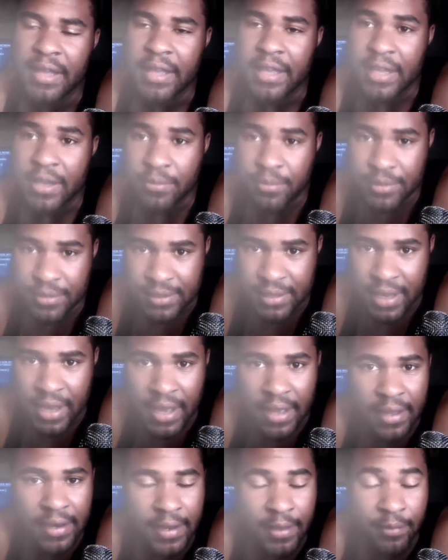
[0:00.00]
he was
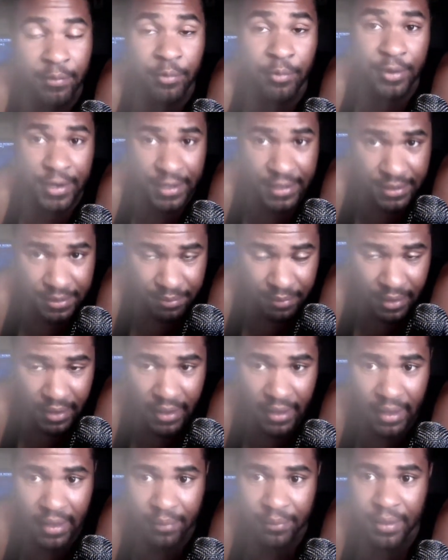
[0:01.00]
living with his
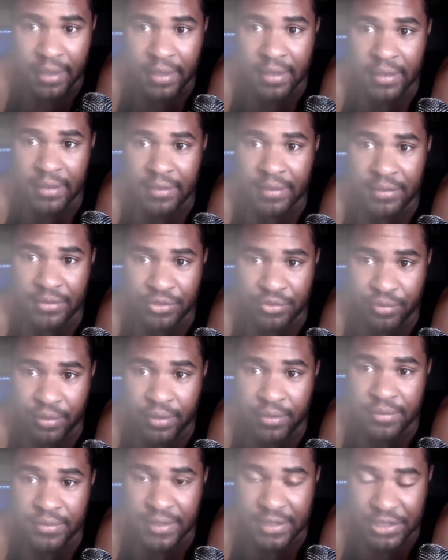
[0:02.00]
mom and the
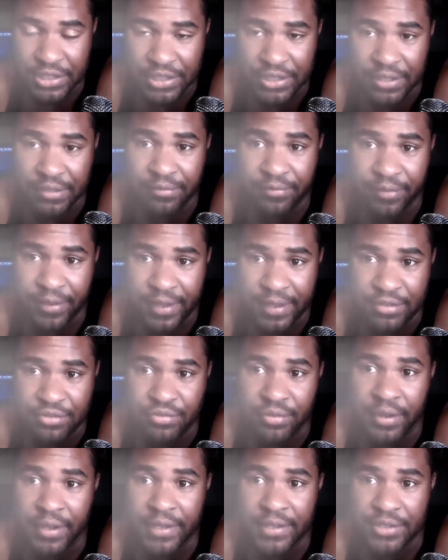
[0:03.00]
struggles that she faced
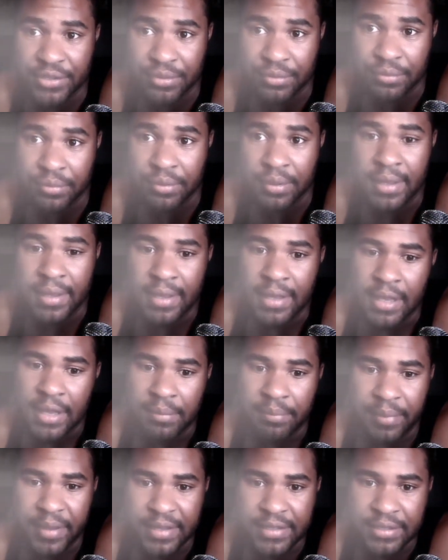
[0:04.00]
trying to
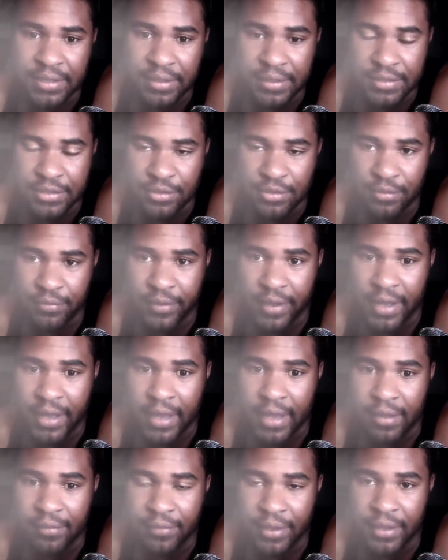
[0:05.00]
basically
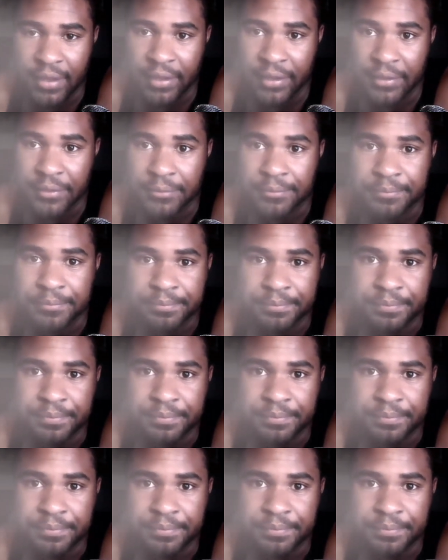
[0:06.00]
survive and